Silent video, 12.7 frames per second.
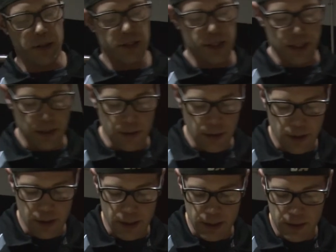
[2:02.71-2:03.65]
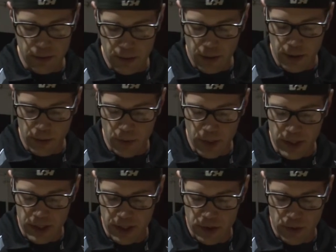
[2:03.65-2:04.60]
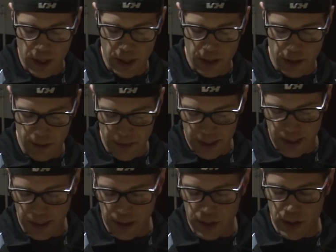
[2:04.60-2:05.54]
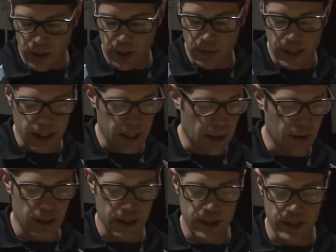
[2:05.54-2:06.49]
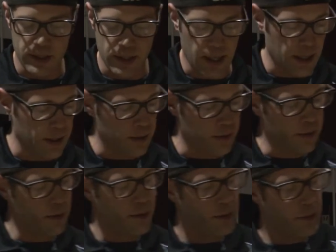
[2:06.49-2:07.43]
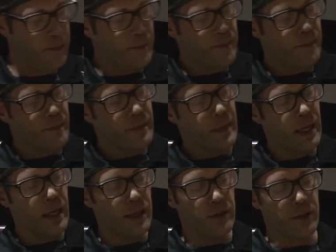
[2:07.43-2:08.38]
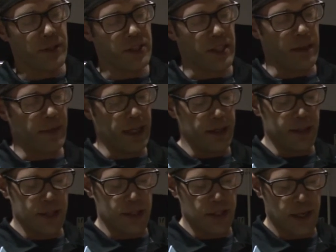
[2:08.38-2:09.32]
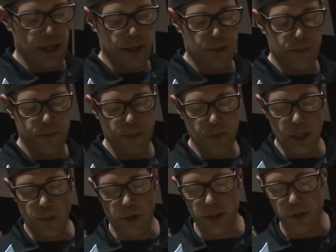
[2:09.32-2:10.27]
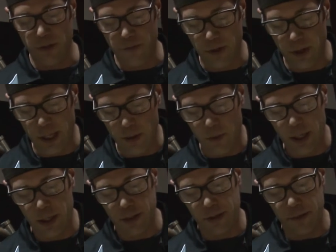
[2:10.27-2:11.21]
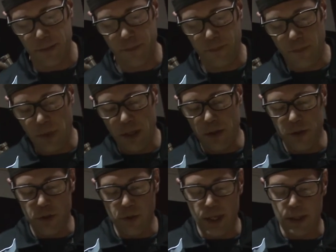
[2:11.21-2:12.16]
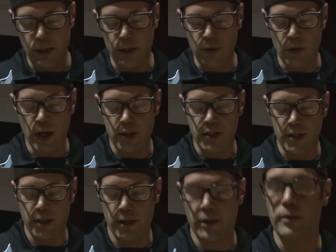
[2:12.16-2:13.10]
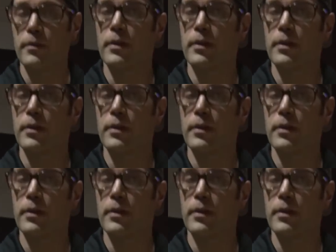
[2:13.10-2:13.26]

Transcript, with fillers: gonna see all the rust that's right here. I'm gonna take this all the way down on this side. I'll do the same on this side, and we're gonna do a fillet weld directly across here.